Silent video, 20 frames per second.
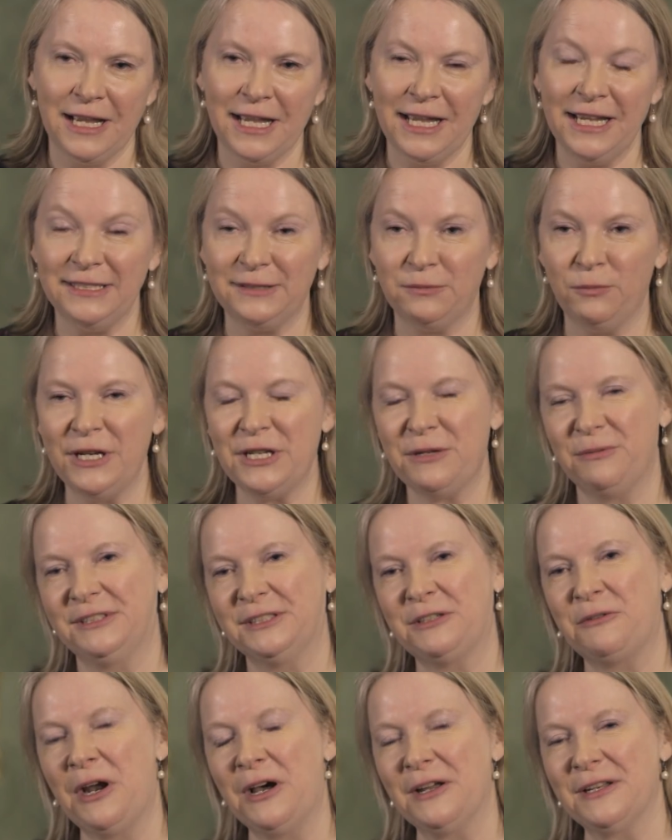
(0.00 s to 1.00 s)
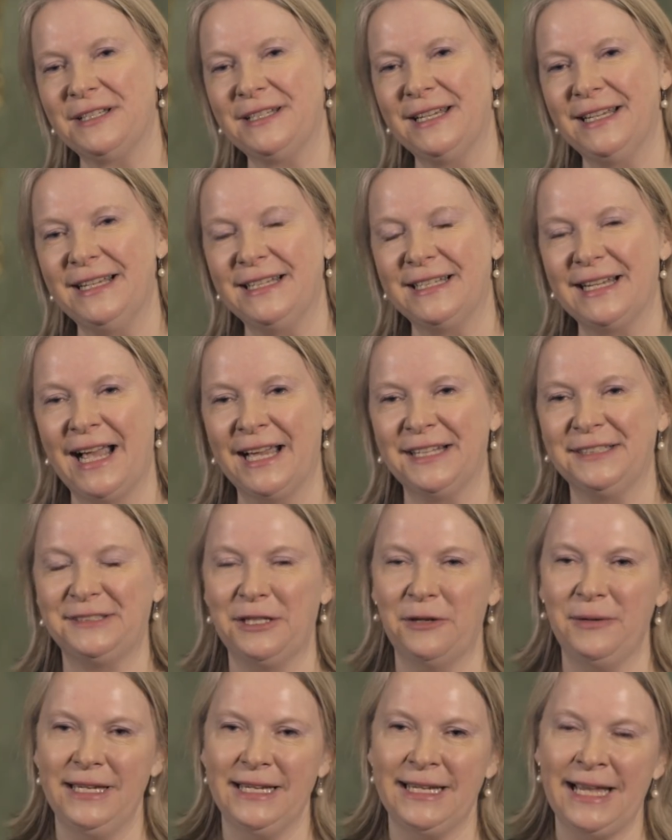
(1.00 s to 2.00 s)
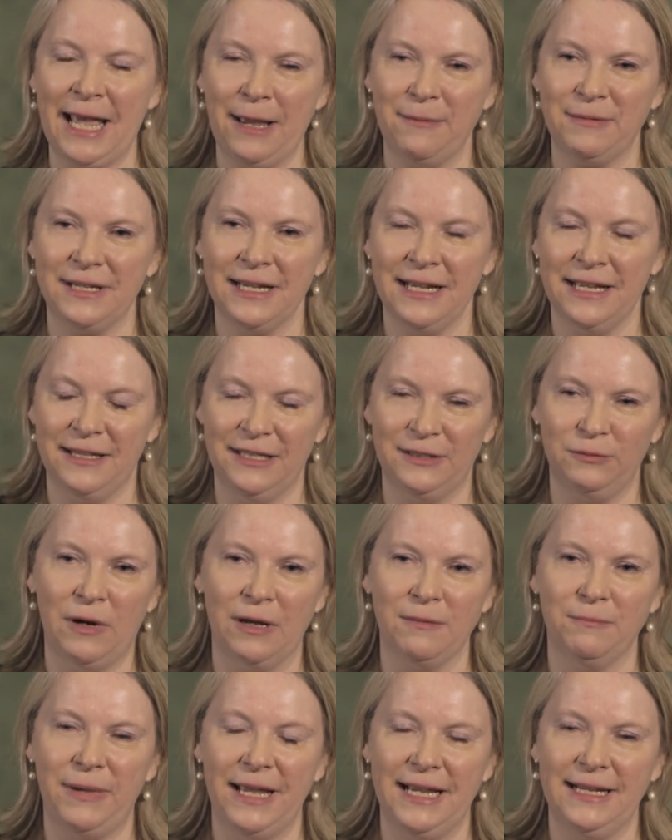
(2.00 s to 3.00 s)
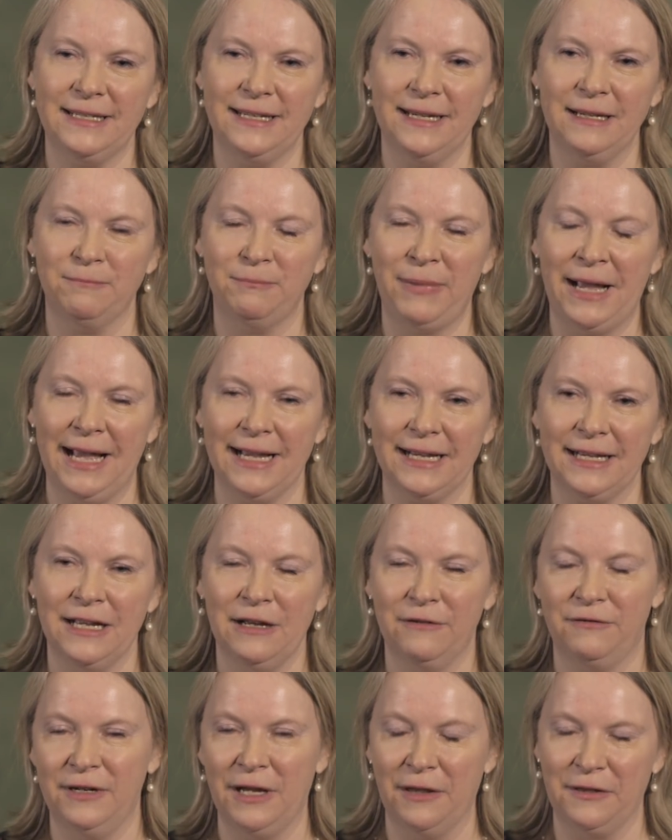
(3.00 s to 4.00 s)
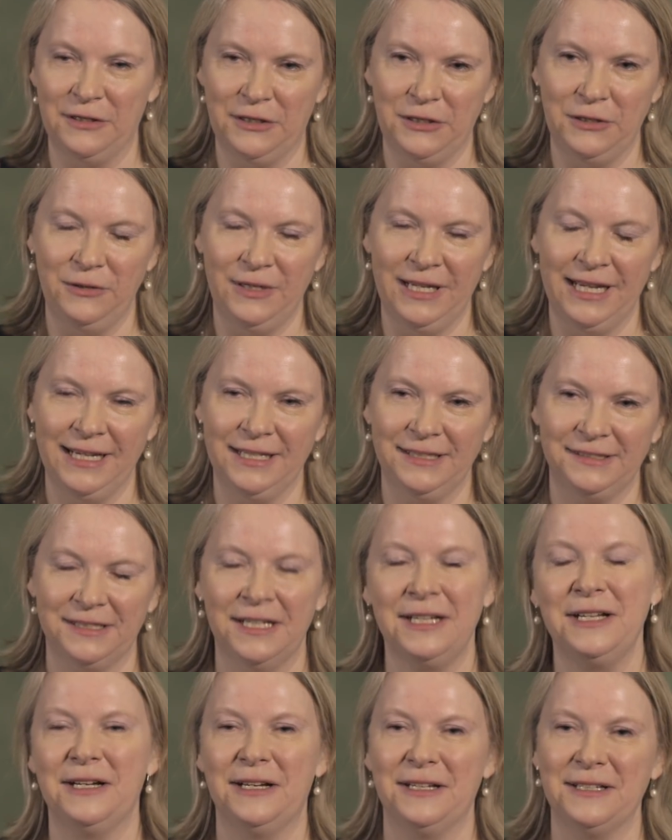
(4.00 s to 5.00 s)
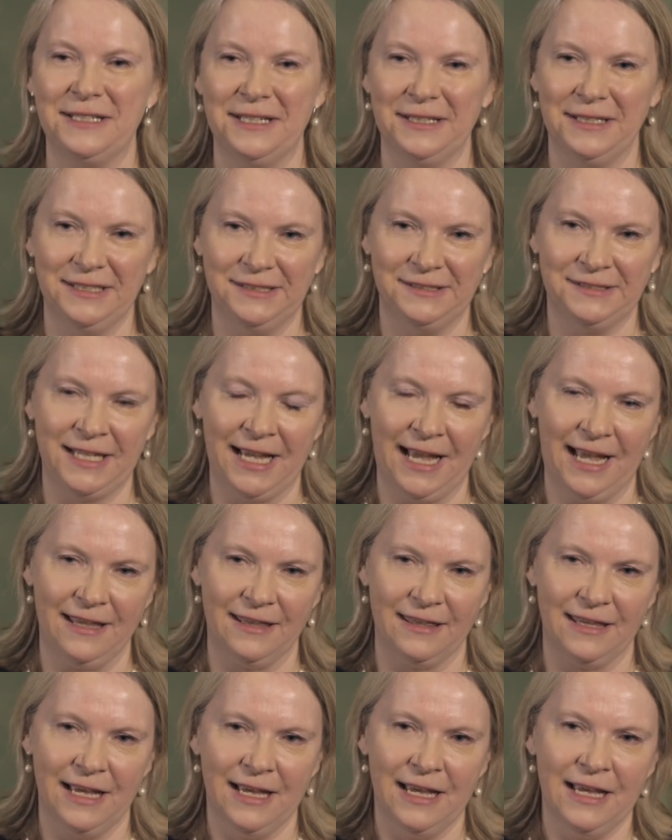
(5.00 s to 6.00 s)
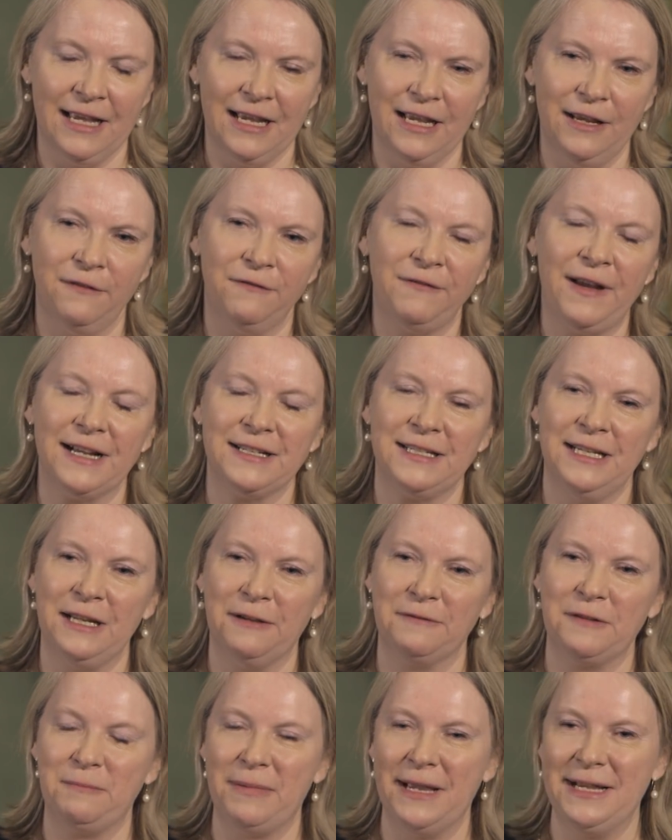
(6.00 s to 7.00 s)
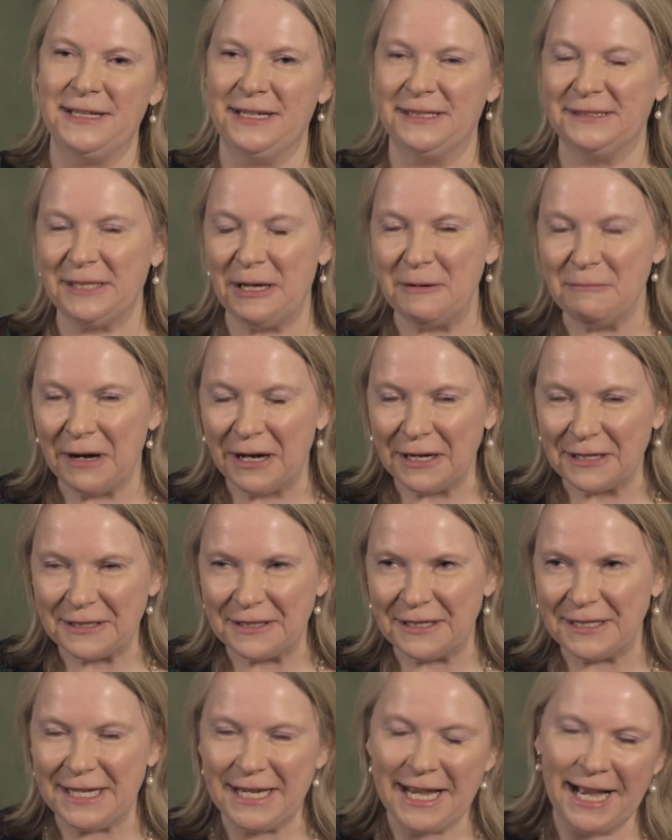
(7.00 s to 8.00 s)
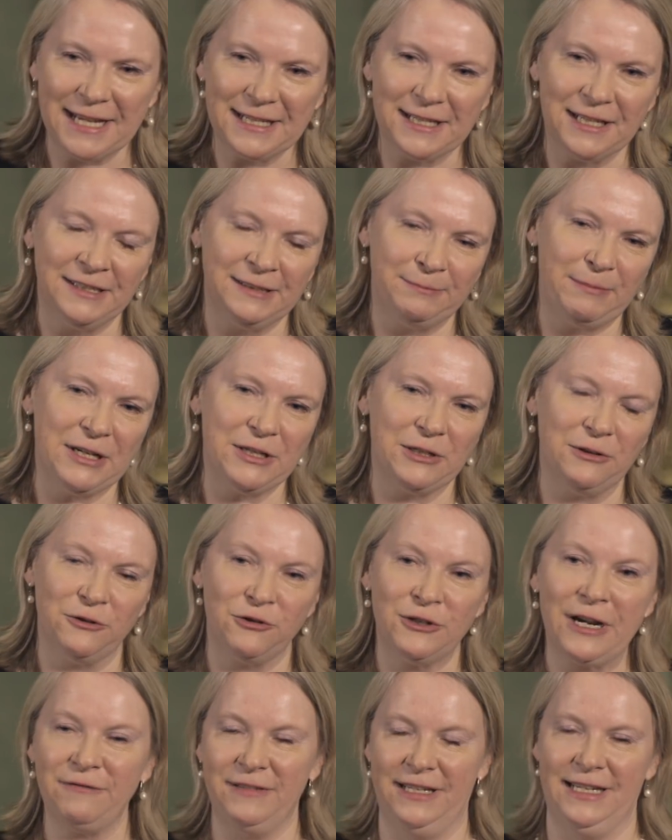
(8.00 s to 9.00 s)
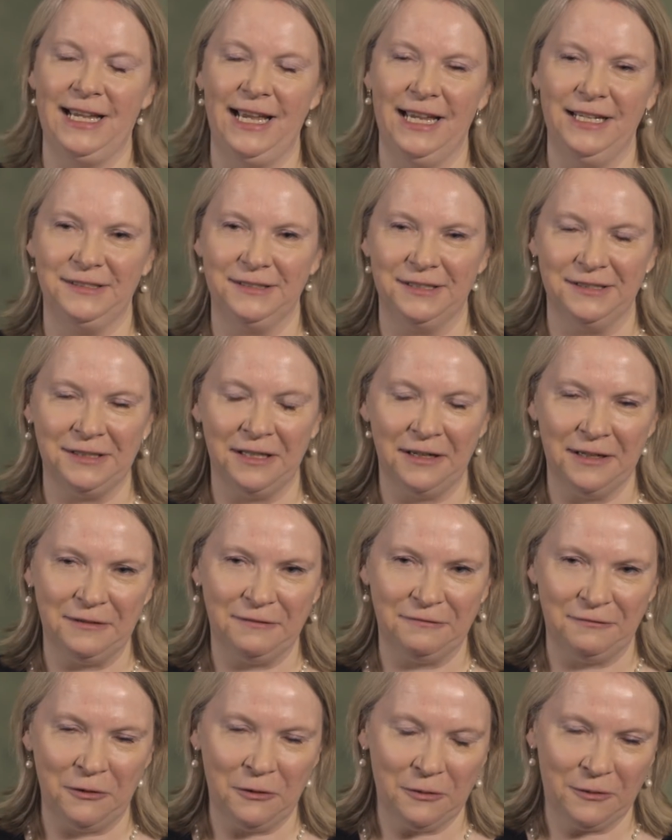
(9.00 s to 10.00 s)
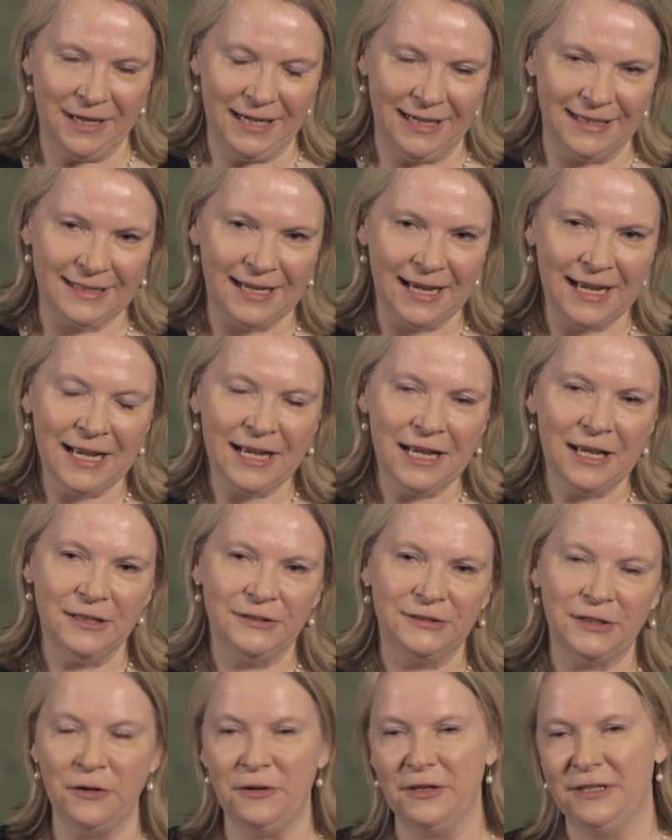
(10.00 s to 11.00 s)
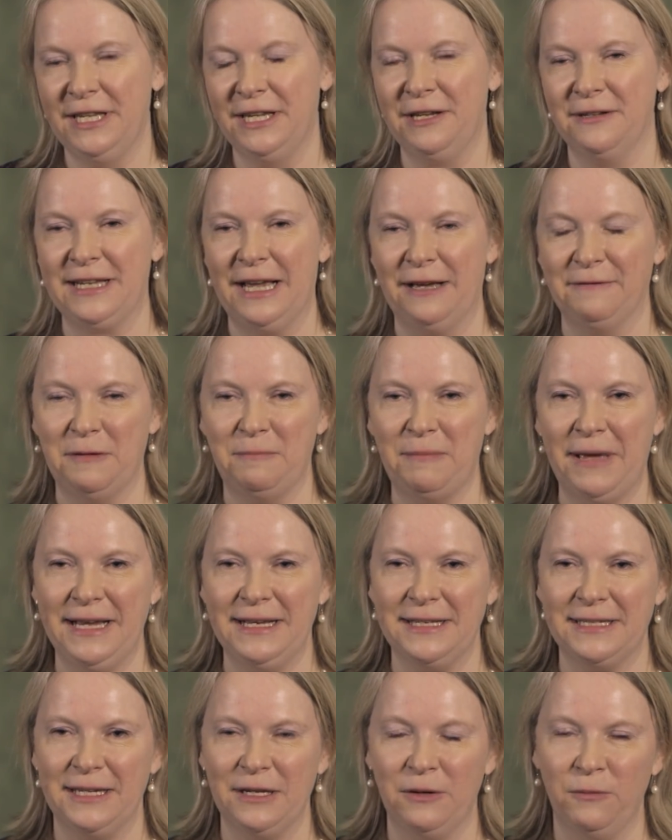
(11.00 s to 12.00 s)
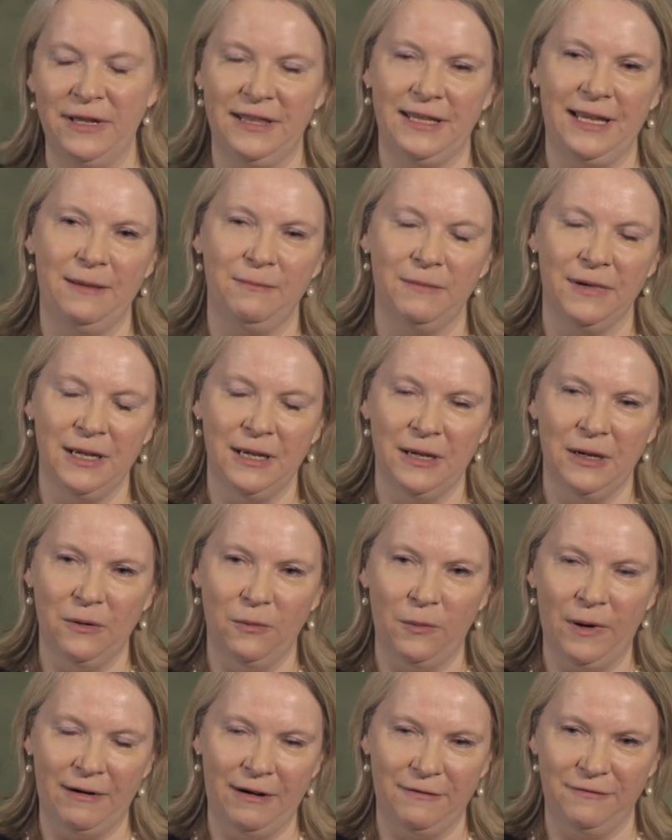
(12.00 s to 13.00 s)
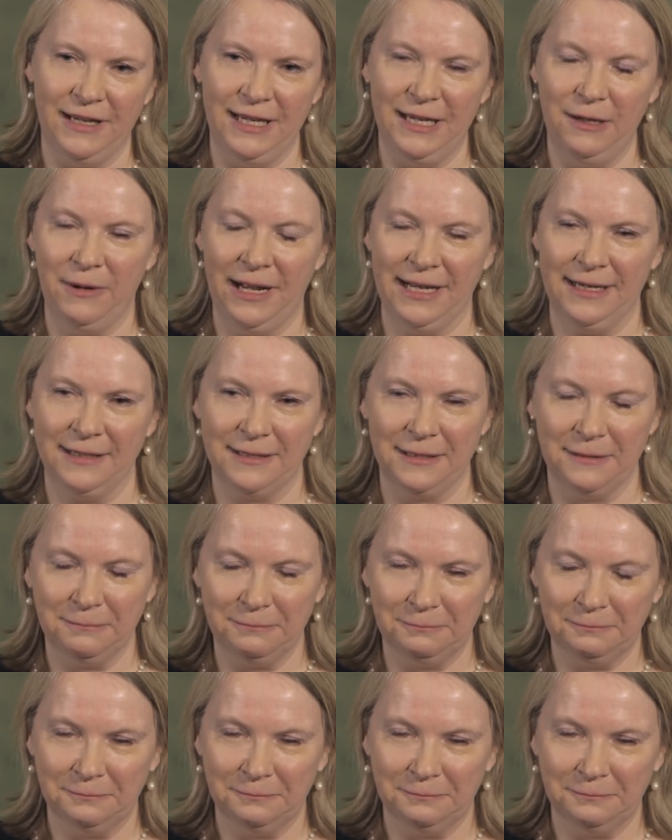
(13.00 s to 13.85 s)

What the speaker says: His wish was granted, and so he kept this one painting back for another 2 years until his death. In fact, he loved the painting so much that he had a special travelling case designed for it so that he could have the painting with him wherever he went.